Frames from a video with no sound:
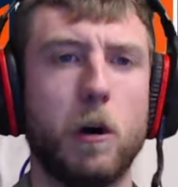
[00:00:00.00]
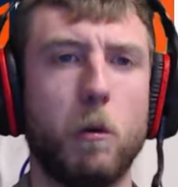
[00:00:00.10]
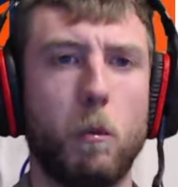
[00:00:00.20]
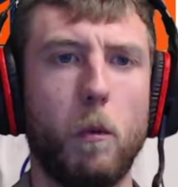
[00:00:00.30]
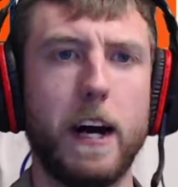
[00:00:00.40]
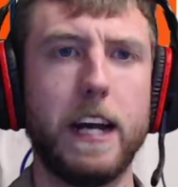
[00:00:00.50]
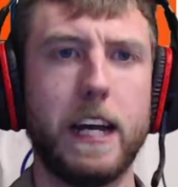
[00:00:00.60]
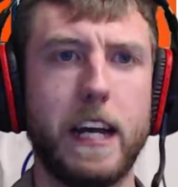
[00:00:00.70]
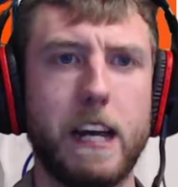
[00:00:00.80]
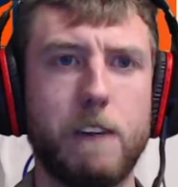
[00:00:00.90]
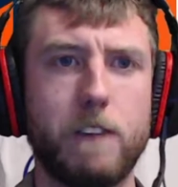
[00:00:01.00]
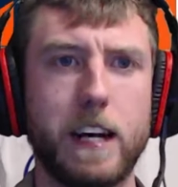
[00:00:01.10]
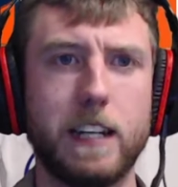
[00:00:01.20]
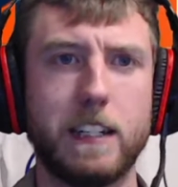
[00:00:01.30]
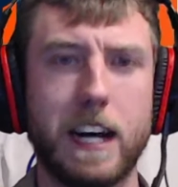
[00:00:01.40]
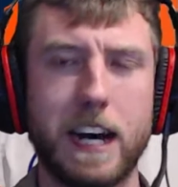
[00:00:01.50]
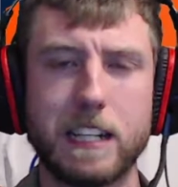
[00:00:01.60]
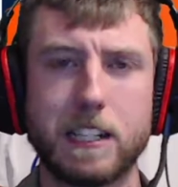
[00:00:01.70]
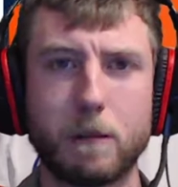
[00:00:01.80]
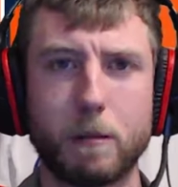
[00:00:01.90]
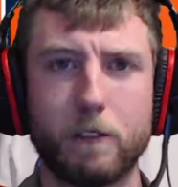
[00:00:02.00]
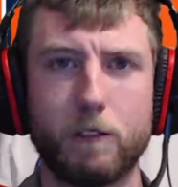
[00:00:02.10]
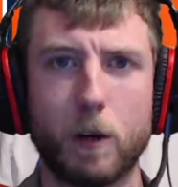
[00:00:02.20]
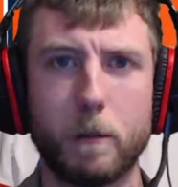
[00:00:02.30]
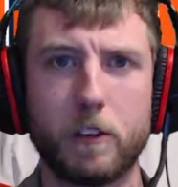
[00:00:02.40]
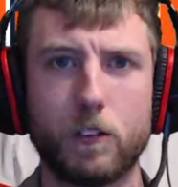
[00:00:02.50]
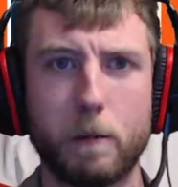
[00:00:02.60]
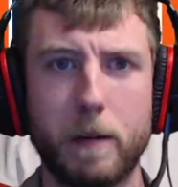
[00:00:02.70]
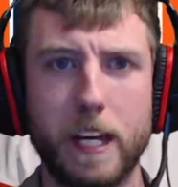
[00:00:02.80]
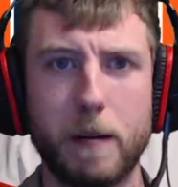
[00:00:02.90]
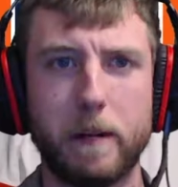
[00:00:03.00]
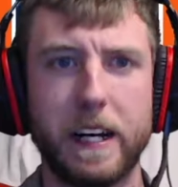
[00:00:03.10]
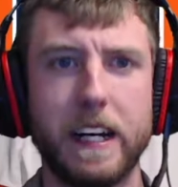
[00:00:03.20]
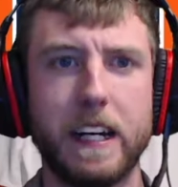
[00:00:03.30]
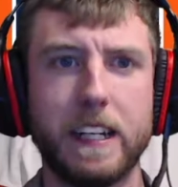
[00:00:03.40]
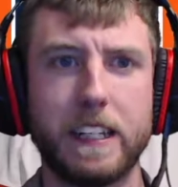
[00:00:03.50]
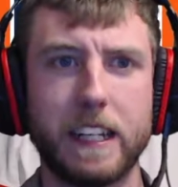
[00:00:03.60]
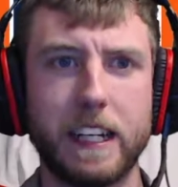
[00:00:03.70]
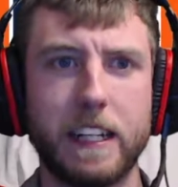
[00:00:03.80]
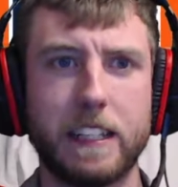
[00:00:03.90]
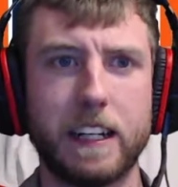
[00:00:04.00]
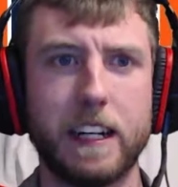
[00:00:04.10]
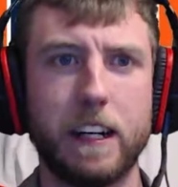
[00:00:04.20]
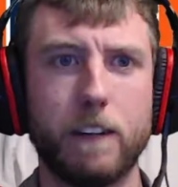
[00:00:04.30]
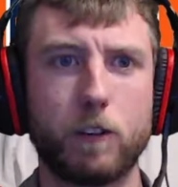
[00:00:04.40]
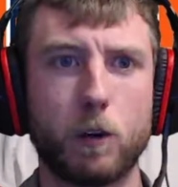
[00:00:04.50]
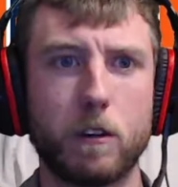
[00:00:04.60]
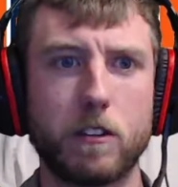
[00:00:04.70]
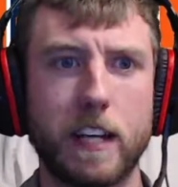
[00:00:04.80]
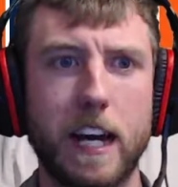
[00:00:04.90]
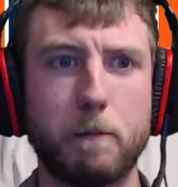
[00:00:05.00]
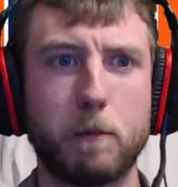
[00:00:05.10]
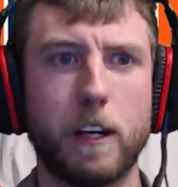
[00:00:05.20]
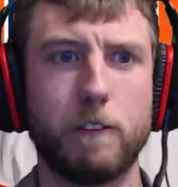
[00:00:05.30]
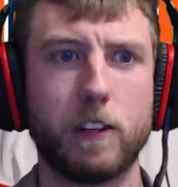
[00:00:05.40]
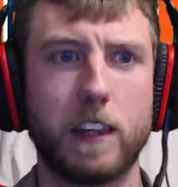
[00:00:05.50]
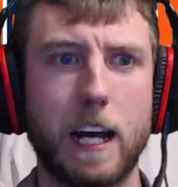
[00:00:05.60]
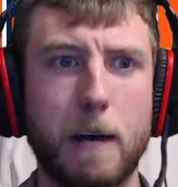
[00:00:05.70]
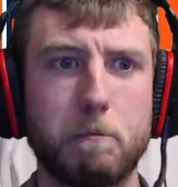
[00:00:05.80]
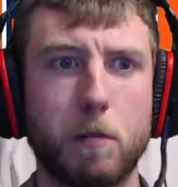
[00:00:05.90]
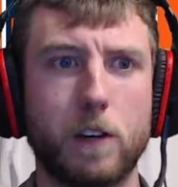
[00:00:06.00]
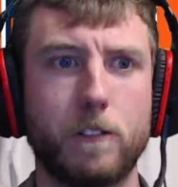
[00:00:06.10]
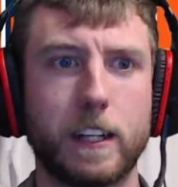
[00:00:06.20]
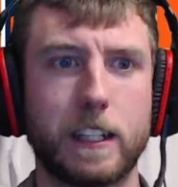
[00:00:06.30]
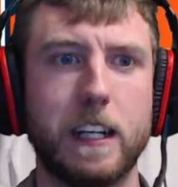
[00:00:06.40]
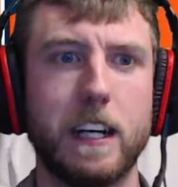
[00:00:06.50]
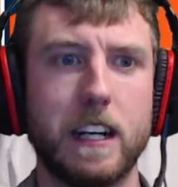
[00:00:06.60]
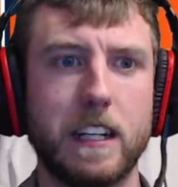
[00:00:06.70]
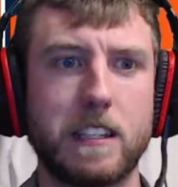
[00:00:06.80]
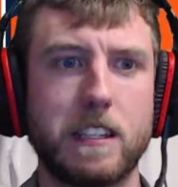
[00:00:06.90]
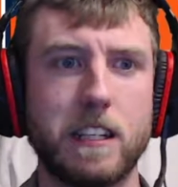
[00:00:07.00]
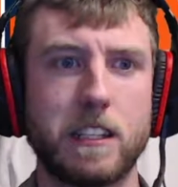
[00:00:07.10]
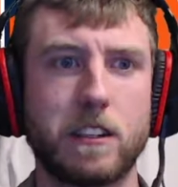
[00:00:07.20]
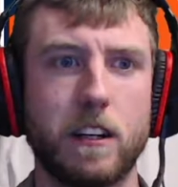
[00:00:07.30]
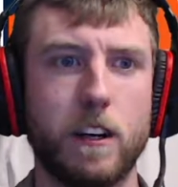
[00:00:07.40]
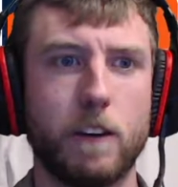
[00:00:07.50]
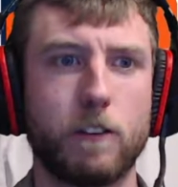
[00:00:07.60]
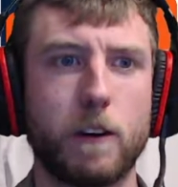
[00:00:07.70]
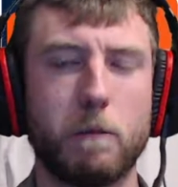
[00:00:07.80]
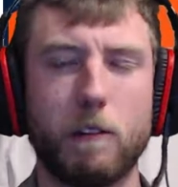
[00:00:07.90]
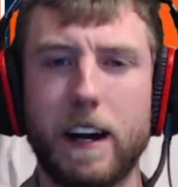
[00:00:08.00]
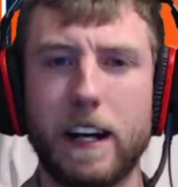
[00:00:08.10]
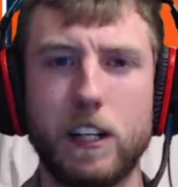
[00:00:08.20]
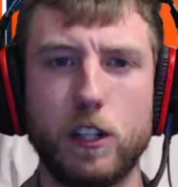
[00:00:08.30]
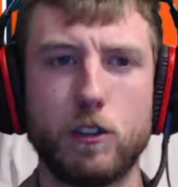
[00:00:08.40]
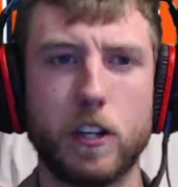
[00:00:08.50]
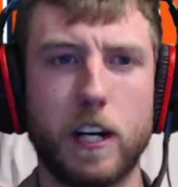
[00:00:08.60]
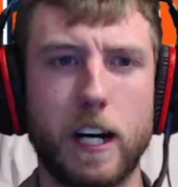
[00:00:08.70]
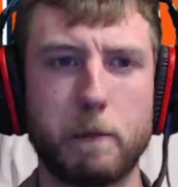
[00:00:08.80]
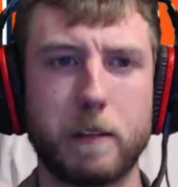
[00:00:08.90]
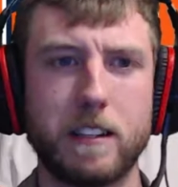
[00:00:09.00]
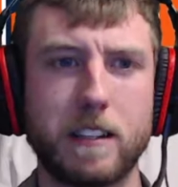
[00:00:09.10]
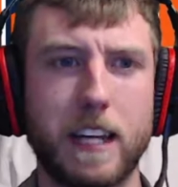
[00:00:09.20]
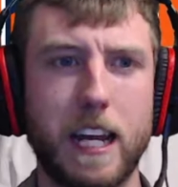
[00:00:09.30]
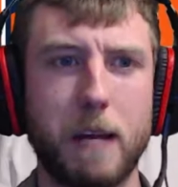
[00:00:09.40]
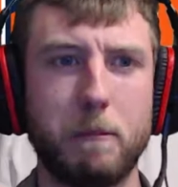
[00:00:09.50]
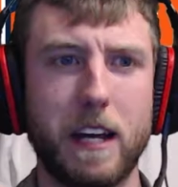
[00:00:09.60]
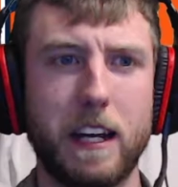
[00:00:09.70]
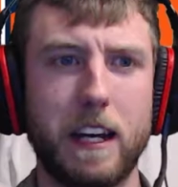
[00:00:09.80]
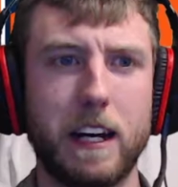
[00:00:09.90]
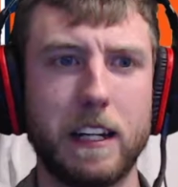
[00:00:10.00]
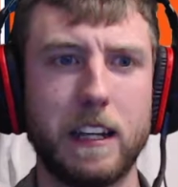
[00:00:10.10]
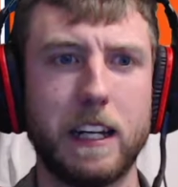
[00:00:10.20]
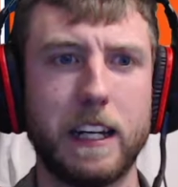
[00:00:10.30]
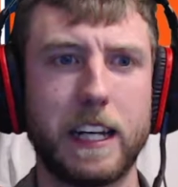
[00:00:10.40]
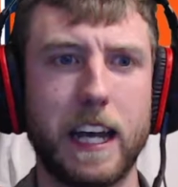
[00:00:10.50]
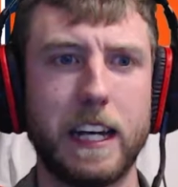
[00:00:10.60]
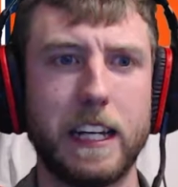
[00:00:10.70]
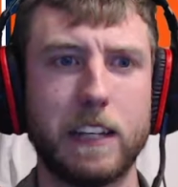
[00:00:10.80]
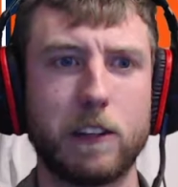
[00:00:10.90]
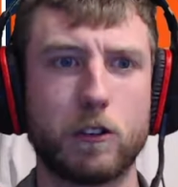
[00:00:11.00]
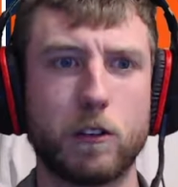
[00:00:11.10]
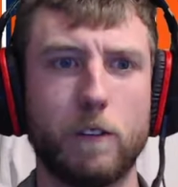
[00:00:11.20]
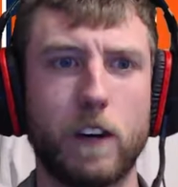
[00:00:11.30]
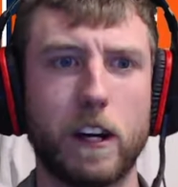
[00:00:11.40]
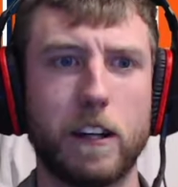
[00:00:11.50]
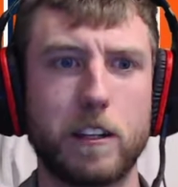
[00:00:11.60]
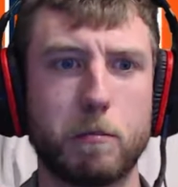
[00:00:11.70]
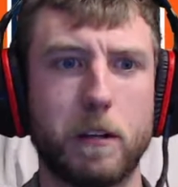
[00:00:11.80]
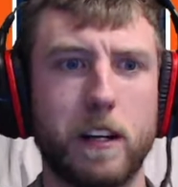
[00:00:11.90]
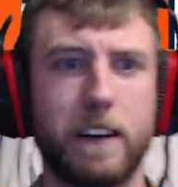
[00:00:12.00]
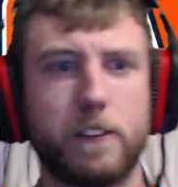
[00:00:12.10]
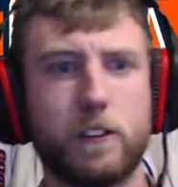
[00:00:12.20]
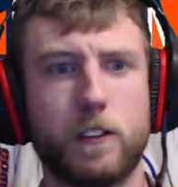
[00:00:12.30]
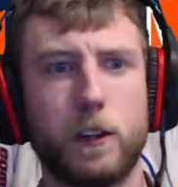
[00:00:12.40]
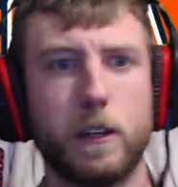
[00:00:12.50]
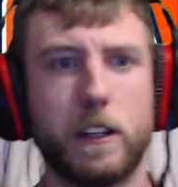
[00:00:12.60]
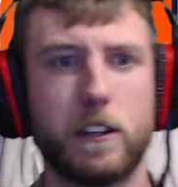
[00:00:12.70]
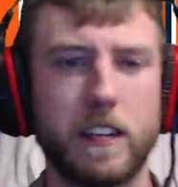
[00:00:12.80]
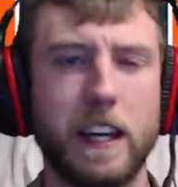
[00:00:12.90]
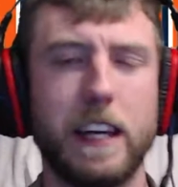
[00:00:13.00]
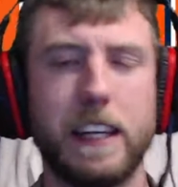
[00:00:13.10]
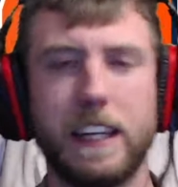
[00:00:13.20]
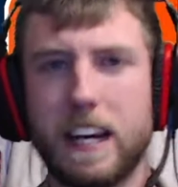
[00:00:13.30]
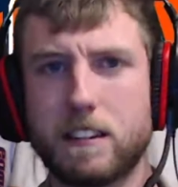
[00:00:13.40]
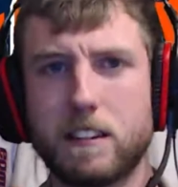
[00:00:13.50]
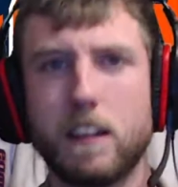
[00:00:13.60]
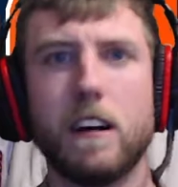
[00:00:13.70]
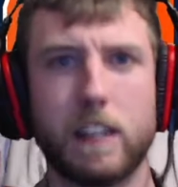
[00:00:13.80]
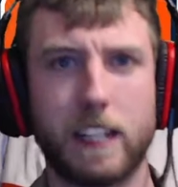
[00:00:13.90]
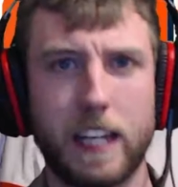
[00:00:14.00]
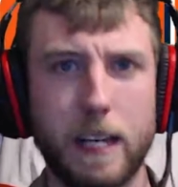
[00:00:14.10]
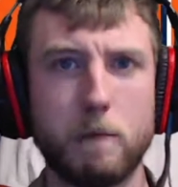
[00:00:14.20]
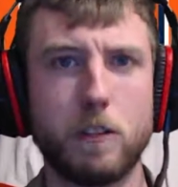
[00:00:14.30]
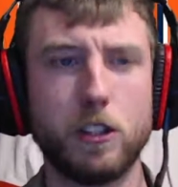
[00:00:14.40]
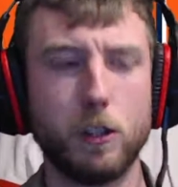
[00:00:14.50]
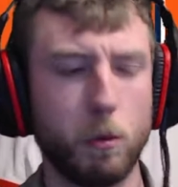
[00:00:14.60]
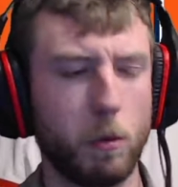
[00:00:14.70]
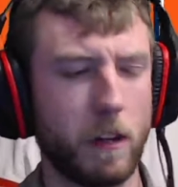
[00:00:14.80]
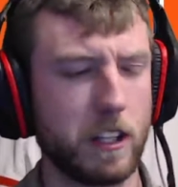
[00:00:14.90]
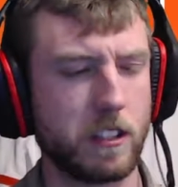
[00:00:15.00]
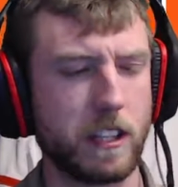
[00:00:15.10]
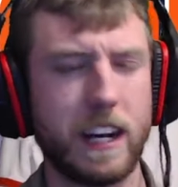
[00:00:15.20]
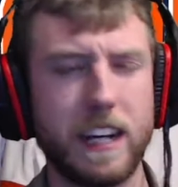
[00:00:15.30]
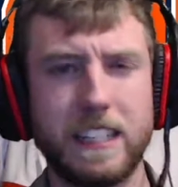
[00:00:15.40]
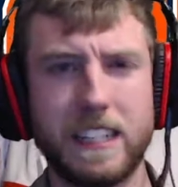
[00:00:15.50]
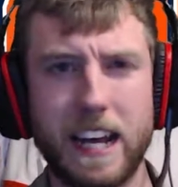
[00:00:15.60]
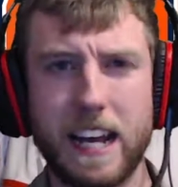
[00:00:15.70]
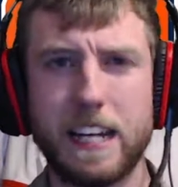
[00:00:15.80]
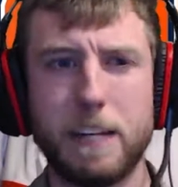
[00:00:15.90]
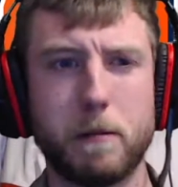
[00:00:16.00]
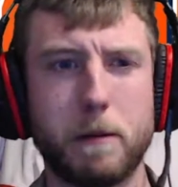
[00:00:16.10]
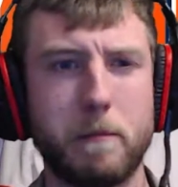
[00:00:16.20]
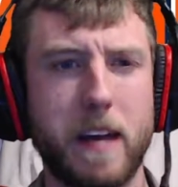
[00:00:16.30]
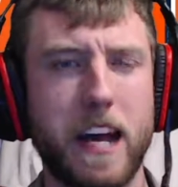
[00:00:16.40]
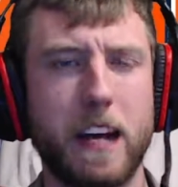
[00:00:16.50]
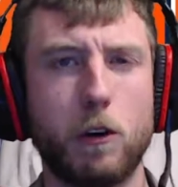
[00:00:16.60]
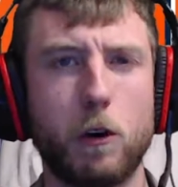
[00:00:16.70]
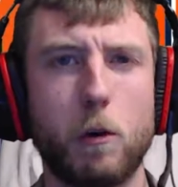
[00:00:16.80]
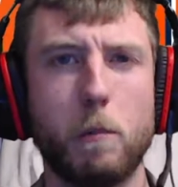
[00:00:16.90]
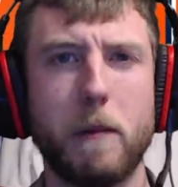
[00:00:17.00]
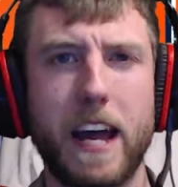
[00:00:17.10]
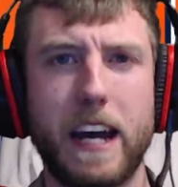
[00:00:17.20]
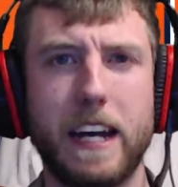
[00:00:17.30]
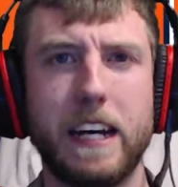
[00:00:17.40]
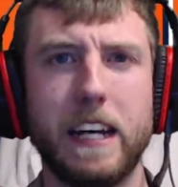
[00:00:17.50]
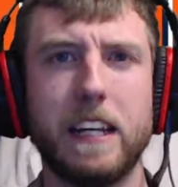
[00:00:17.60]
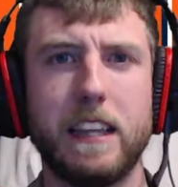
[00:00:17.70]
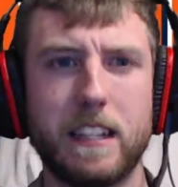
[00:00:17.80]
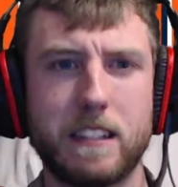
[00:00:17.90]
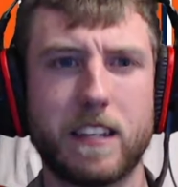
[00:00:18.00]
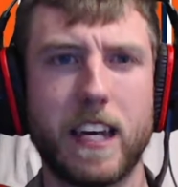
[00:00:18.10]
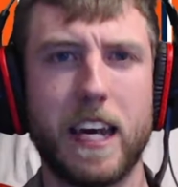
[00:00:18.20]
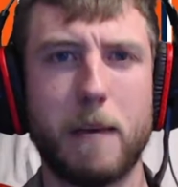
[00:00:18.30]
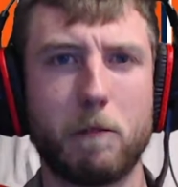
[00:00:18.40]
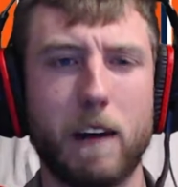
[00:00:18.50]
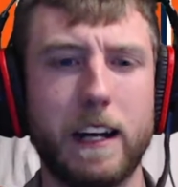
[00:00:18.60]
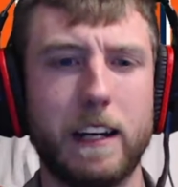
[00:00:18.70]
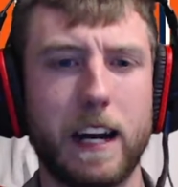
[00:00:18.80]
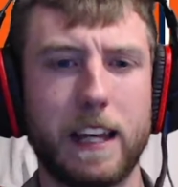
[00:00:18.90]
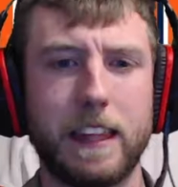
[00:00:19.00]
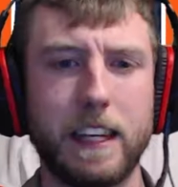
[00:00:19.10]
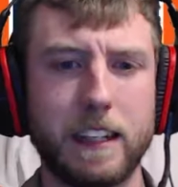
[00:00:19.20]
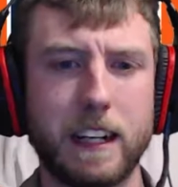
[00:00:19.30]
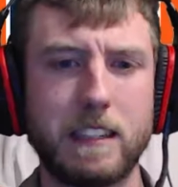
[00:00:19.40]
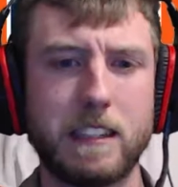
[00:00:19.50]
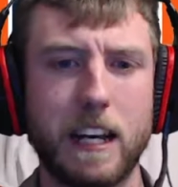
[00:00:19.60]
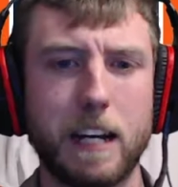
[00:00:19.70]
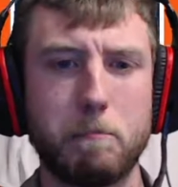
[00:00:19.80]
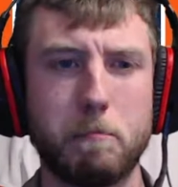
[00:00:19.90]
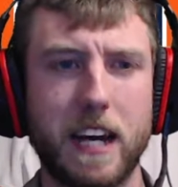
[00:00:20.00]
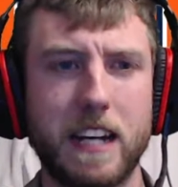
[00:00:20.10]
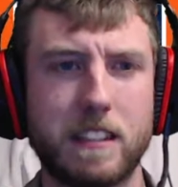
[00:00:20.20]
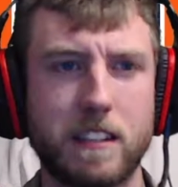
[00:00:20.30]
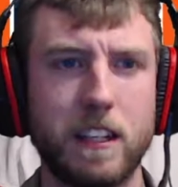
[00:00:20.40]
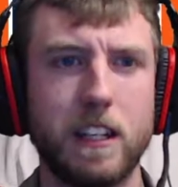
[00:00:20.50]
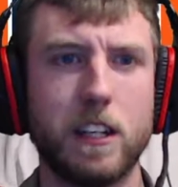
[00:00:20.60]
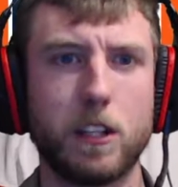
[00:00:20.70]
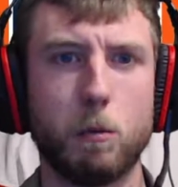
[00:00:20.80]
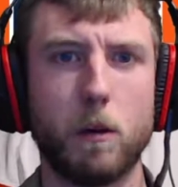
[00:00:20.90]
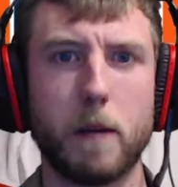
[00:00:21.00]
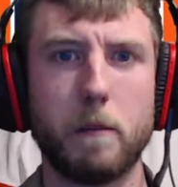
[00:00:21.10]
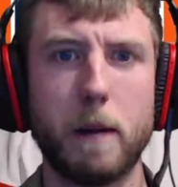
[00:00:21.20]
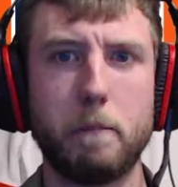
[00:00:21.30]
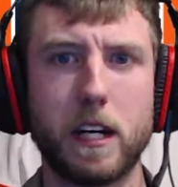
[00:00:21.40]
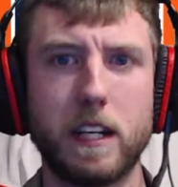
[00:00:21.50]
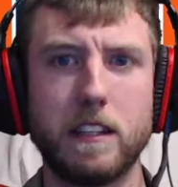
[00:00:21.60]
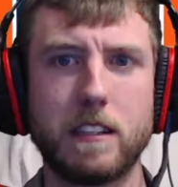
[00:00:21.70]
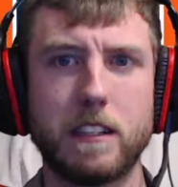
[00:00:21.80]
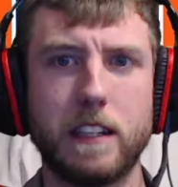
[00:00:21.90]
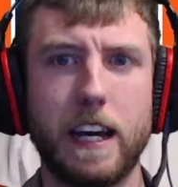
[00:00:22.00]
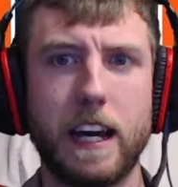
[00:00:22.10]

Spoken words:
What a fantastic performance from him to get it done, and of course capped off with that perfect assist from Ryan Nugent-Hopkins, a game that, unlike any other so far this playoffs for the Oilers, yes, Game 2 was a dandy, but man, oh man, this game, right? I think I said it best to one of my buddies today.